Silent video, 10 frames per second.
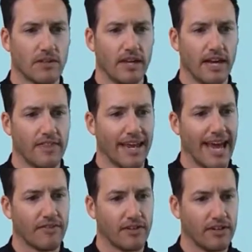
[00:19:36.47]
anything
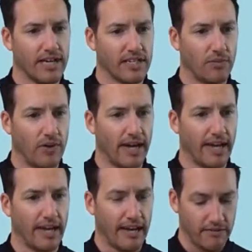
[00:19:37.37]
after the decimal. I
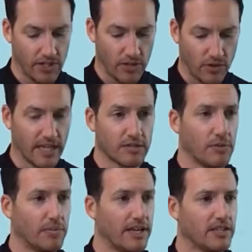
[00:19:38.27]
can have 0
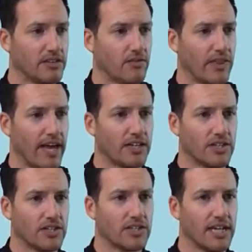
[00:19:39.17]
decimal places for that,
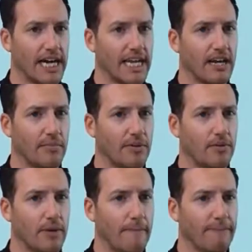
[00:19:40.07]
just to tidy it up a
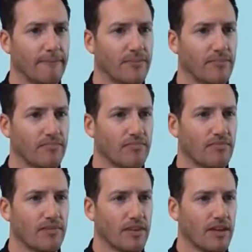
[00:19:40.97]
little bit.
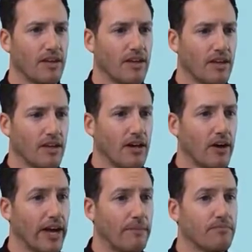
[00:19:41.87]

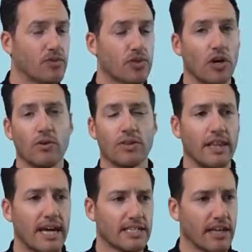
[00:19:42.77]
Okay, so the
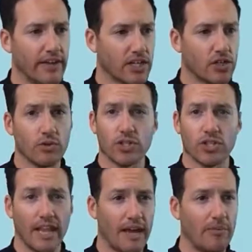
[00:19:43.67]
last thing I like to do is
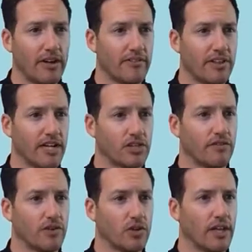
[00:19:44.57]
just label everything. So
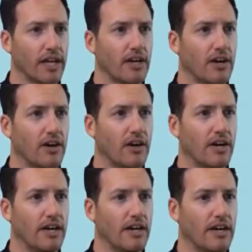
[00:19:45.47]
if you click
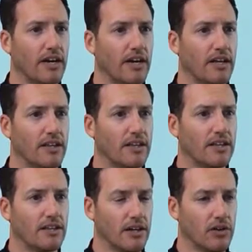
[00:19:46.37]
on
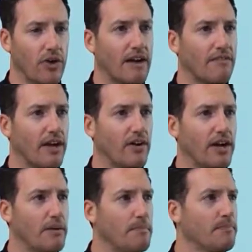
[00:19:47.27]
the graph
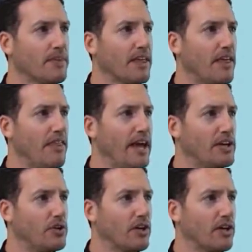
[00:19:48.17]
area,
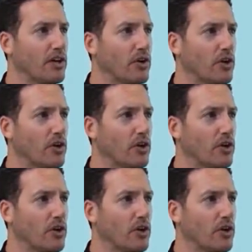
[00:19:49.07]
then you can go